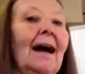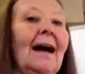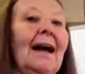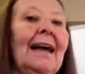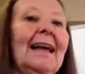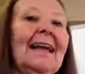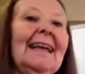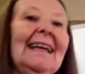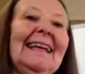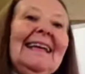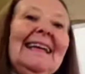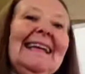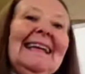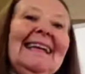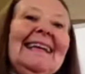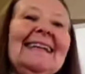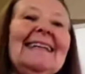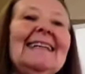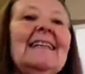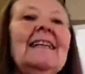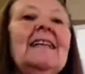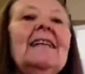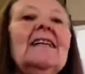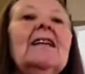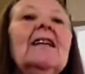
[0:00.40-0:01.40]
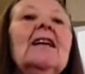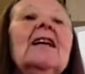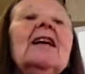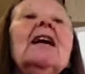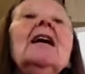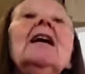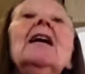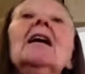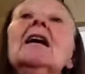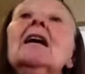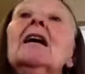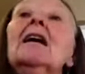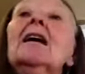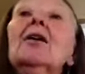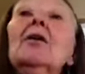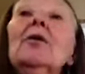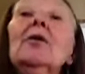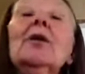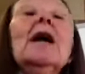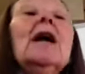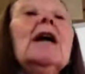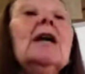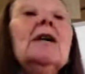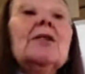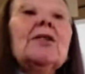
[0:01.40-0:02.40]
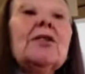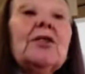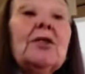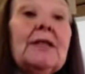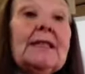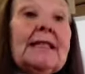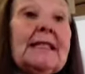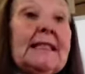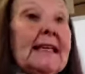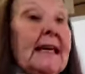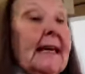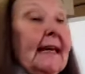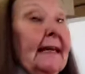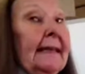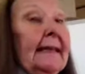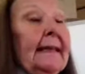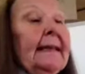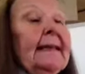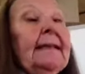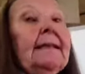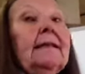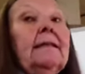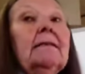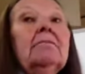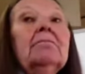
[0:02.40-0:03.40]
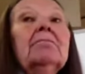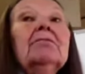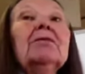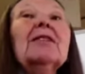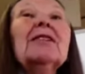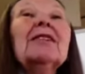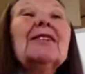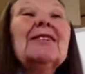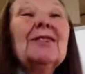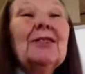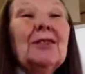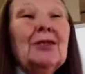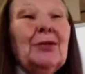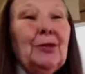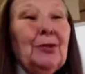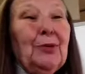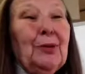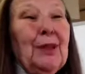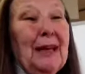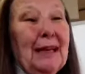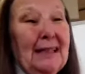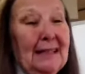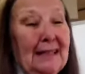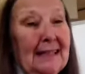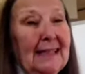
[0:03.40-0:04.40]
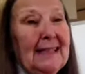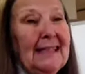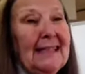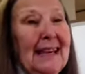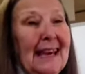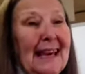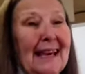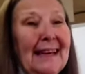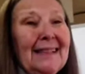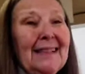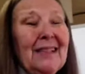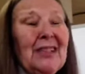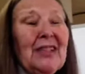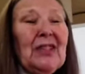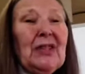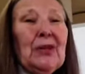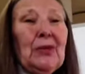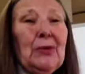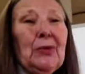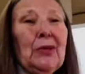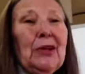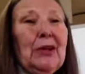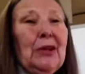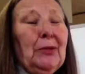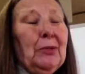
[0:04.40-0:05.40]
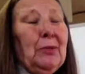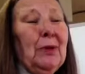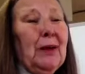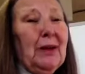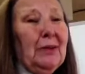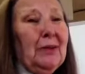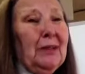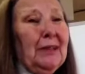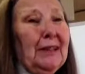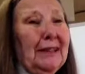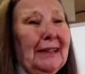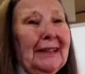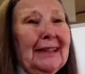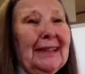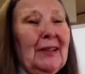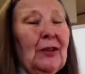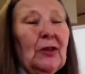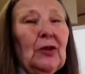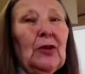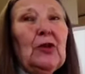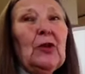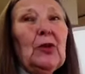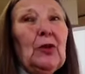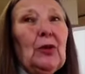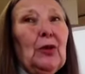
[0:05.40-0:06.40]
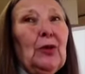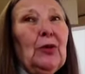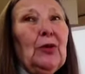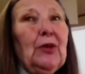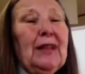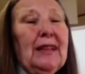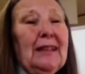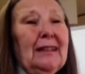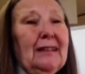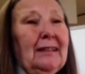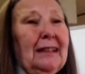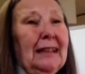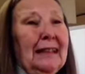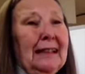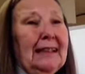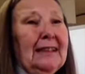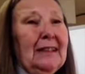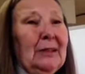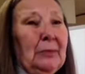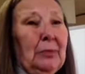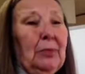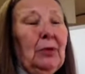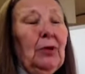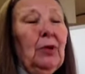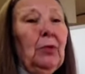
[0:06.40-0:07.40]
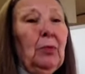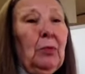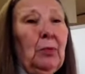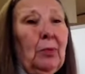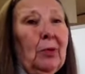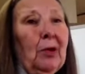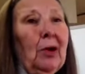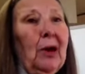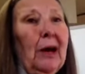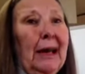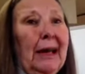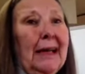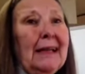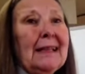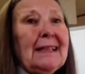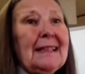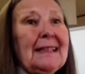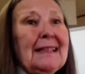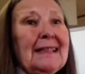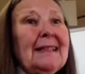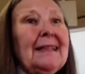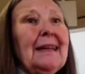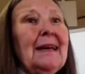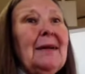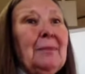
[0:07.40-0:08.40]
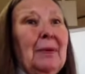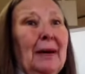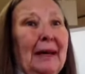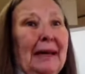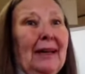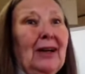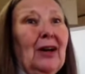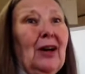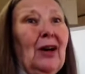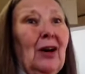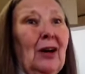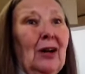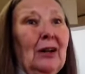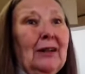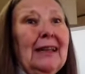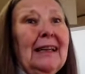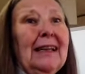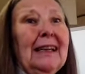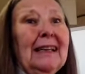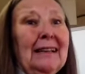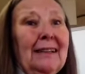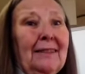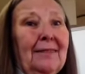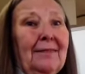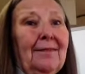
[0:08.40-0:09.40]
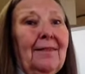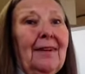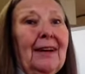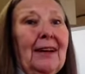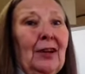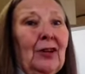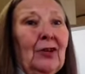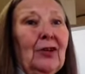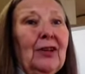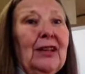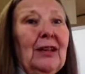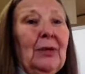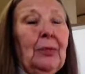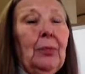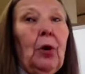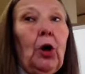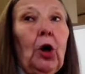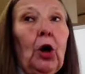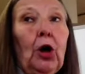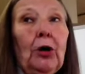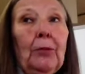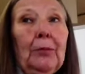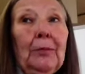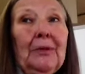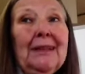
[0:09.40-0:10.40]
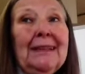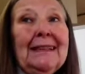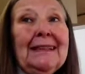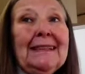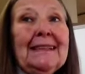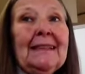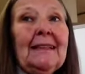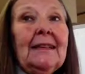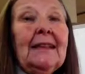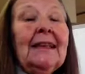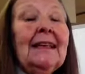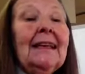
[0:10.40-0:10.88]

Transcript: Hi! Oh, today we're going to do that sad story about the little girl that liked to pull pranks by calling the fire department.